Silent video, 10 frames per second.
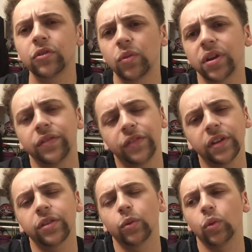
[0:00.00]

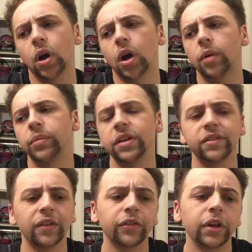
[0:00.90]
25th is
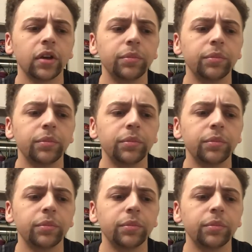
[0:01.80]
definitely going to